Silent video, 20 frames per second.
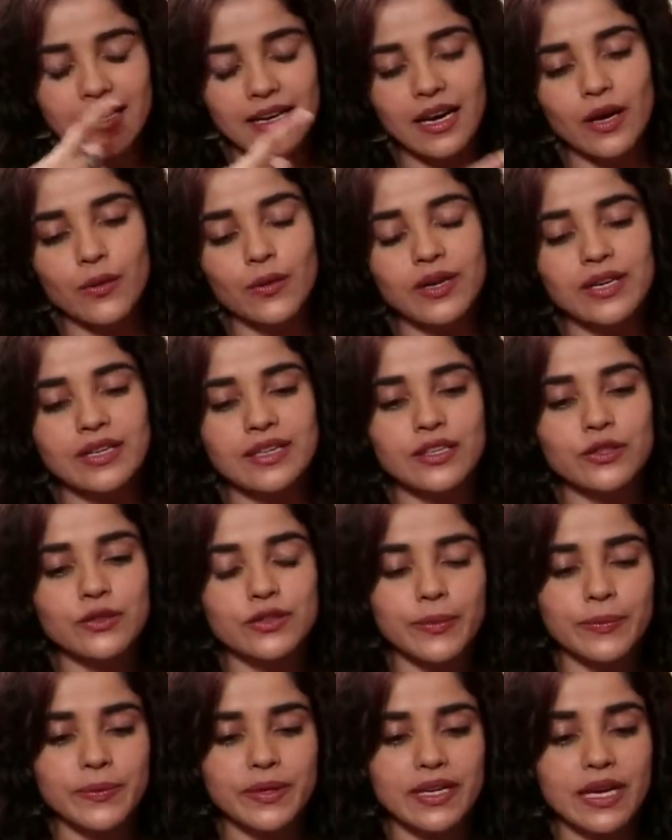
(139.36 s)
I, I want to tell you
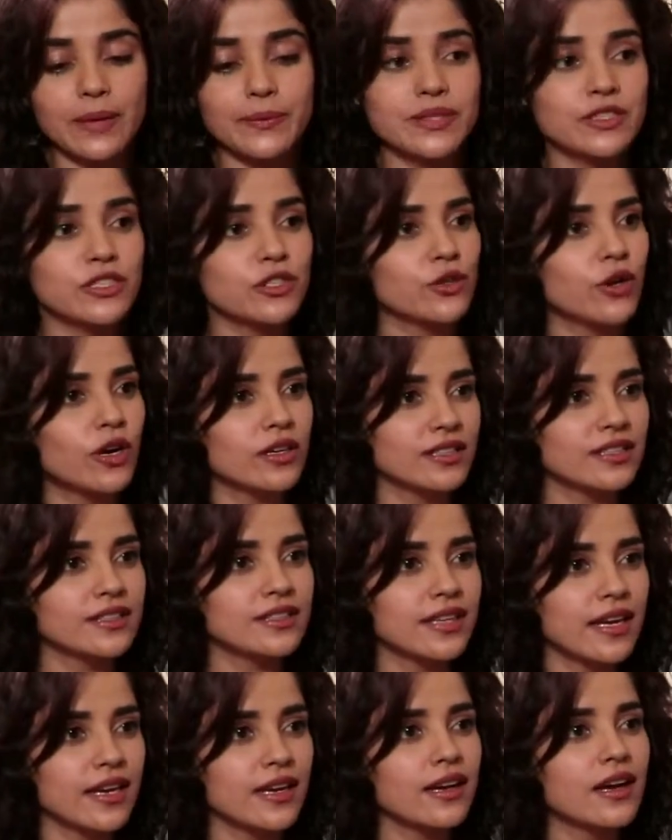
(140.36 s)
something. I'm still not in
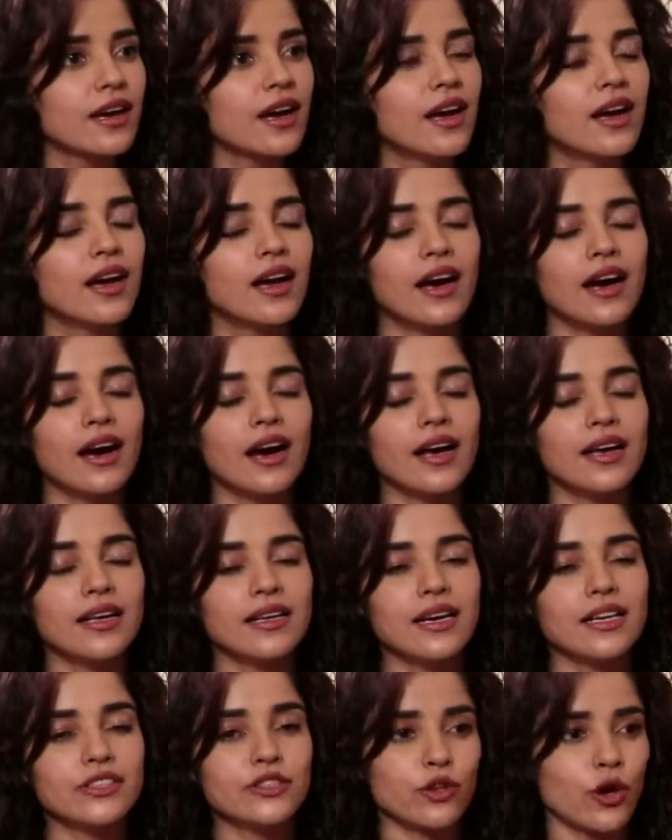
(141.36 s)
sync. Mm. I
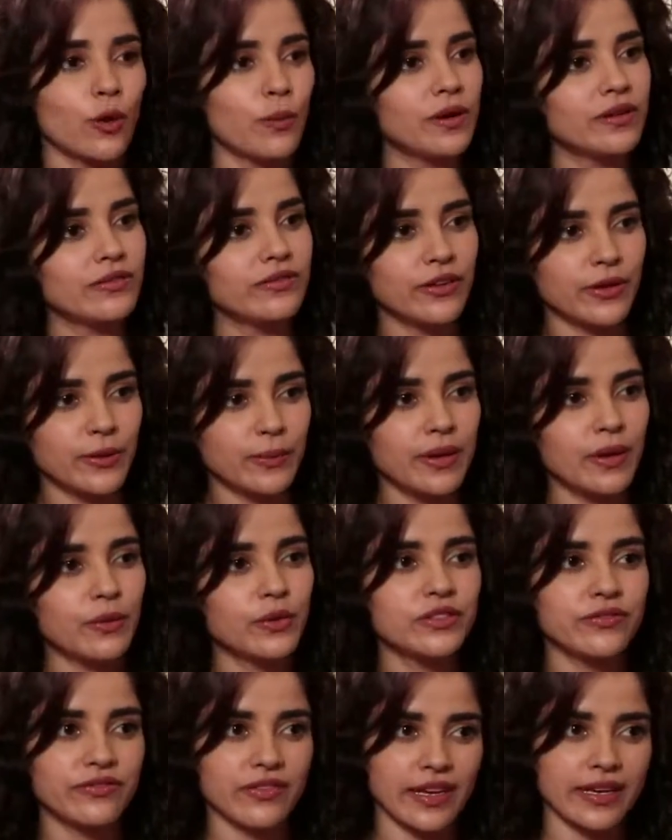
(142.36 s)
I saw my film. I
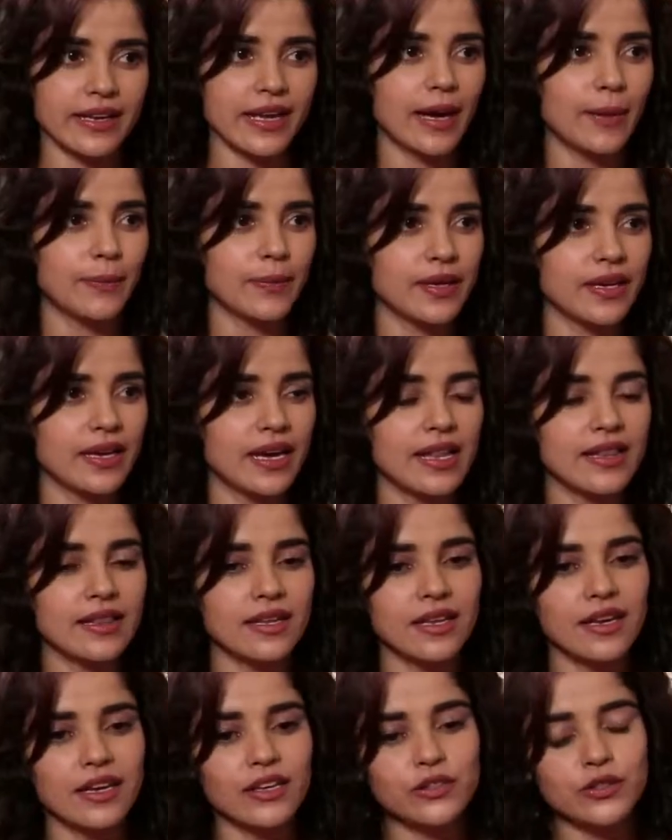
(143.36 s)
was very happy, and
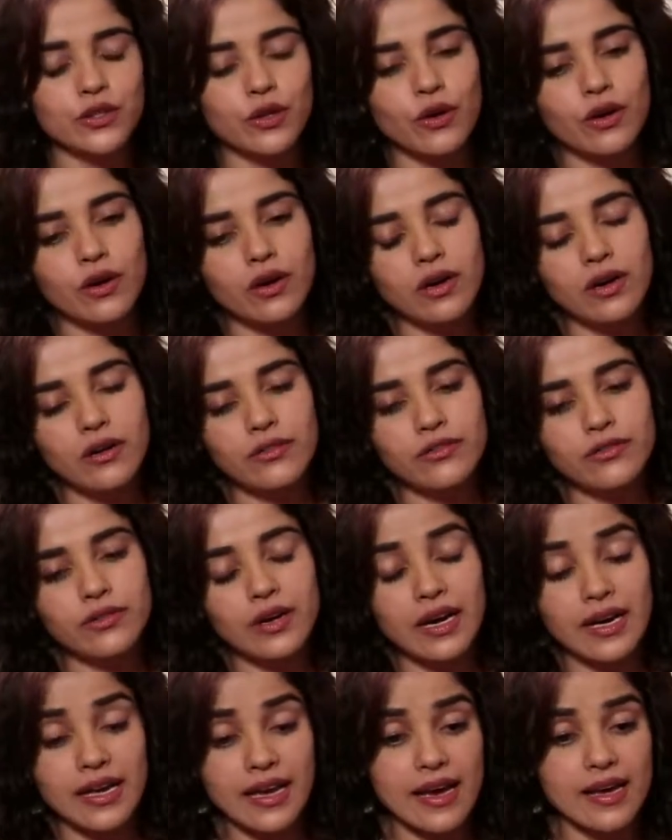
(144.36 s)
then I saw a,
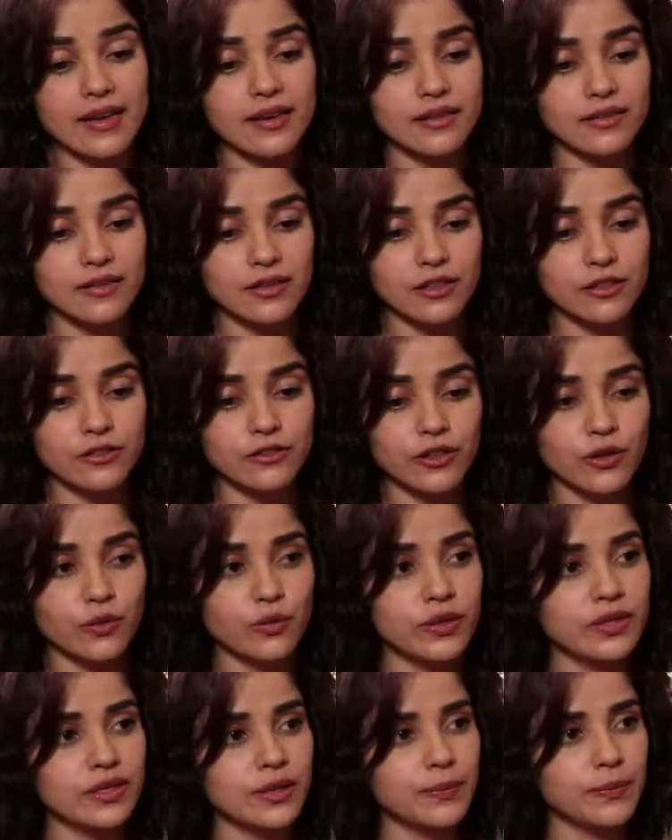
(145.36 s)
again a
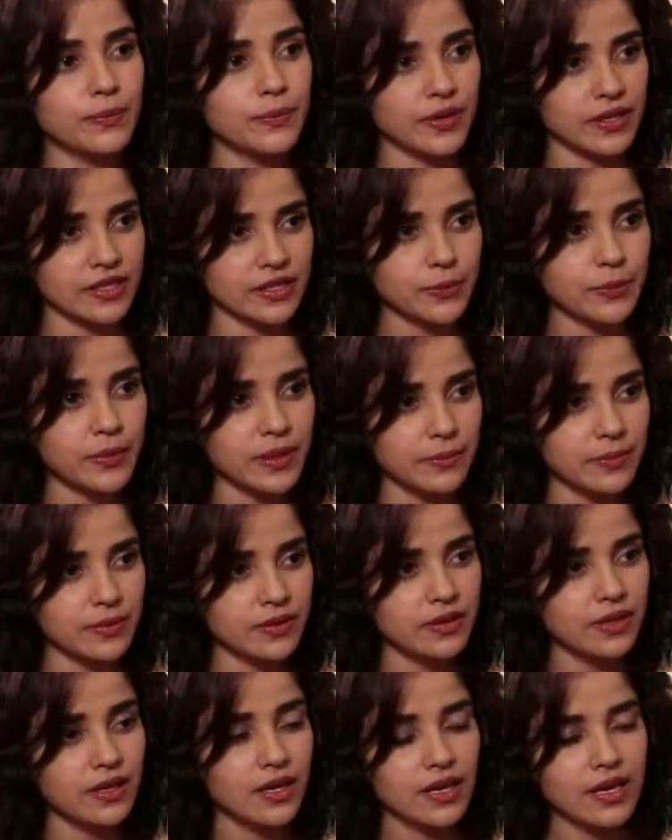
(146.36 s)
film with the press
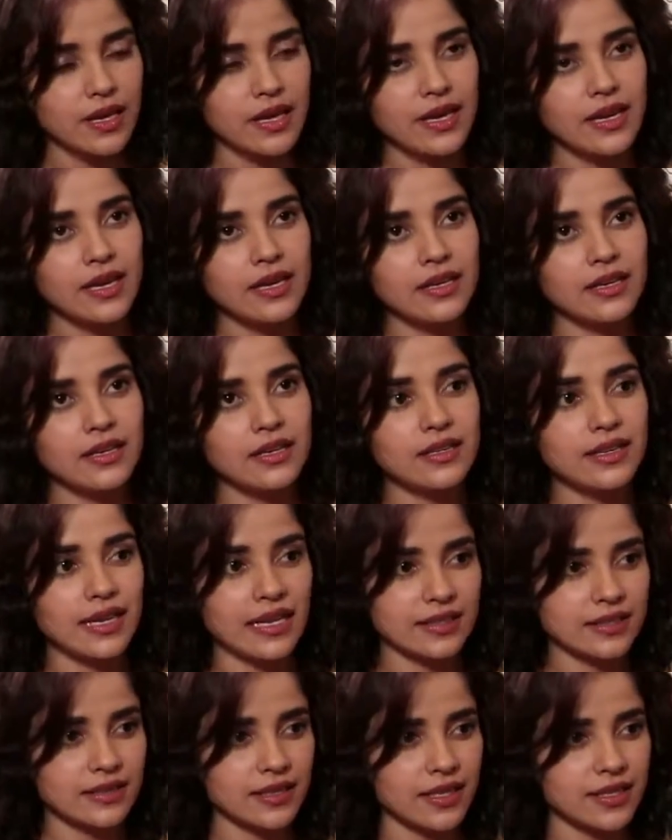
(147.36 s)
people mm. uh,
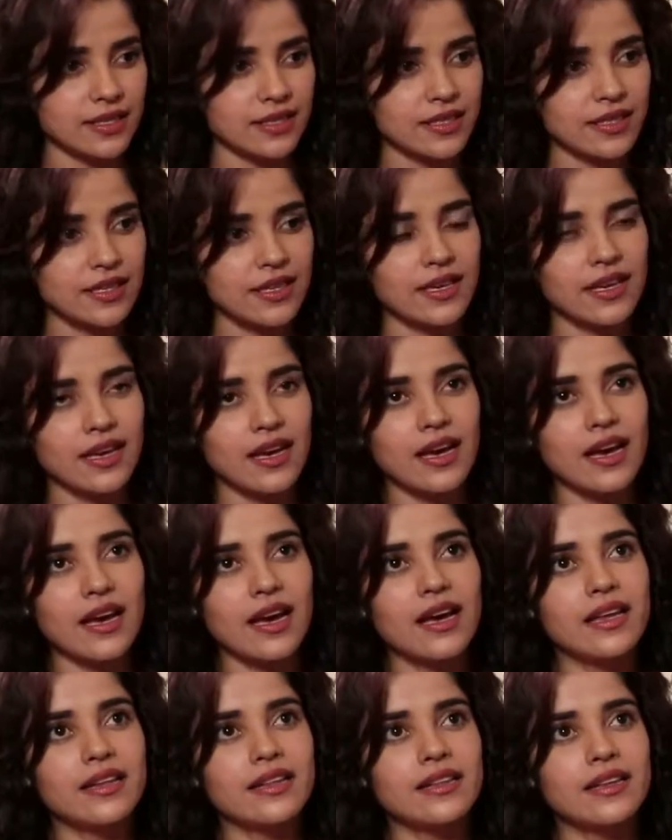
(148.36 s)
last night, mm.
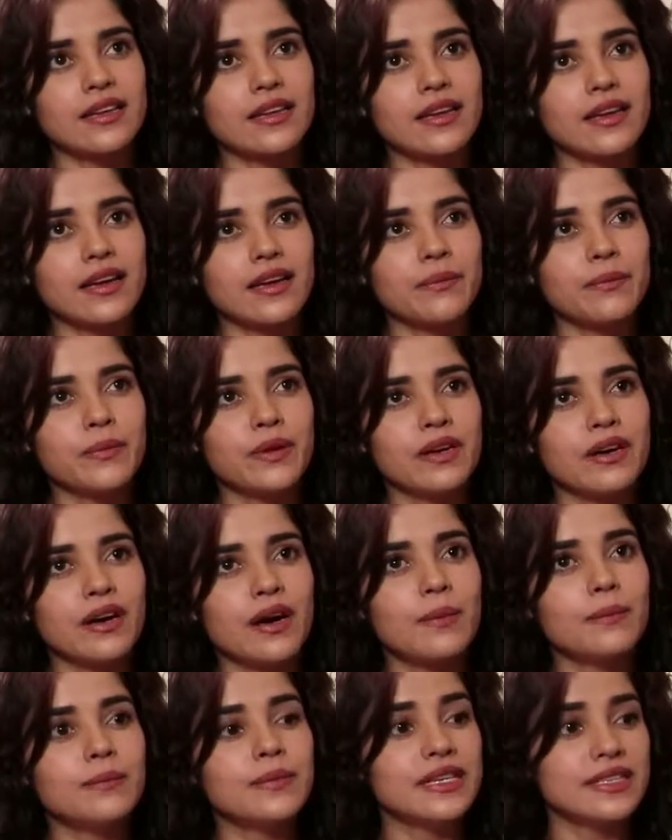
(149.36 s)
and they gave me
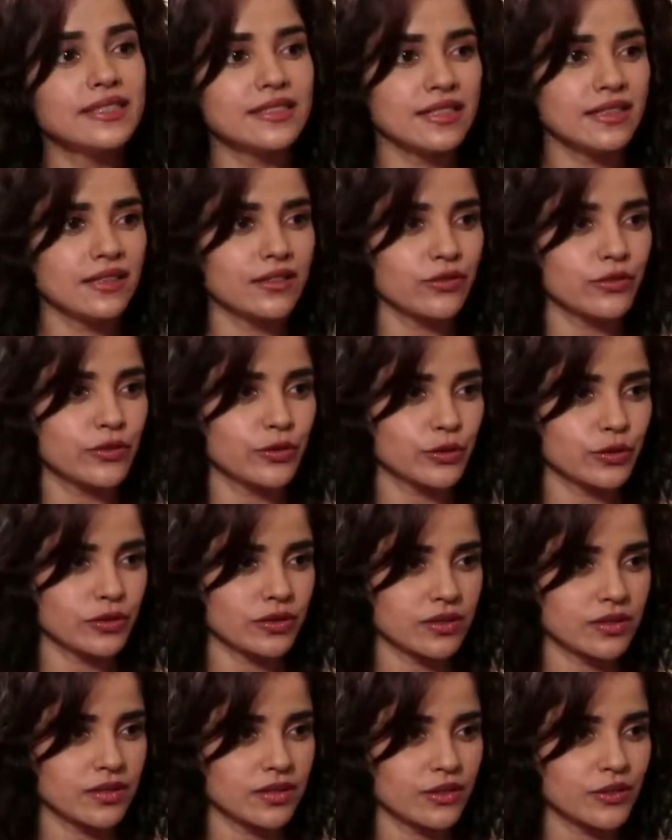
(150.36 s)
amazing
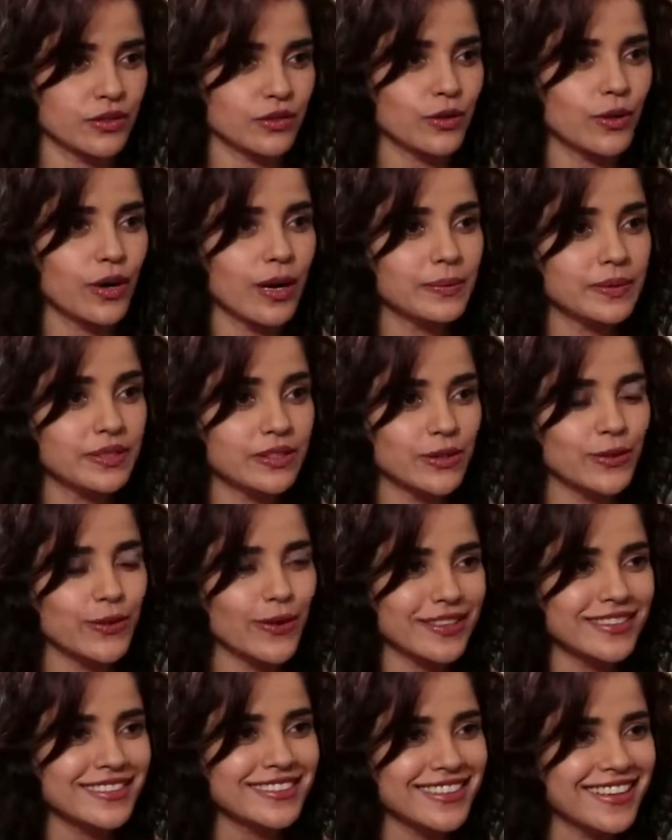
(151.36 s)
reviews. So I'm still
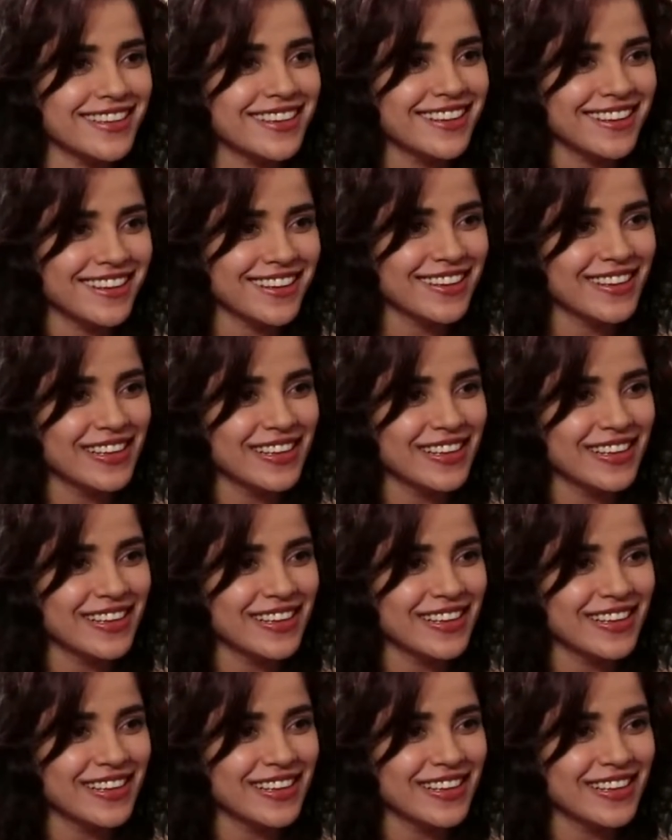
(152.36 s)
not in sync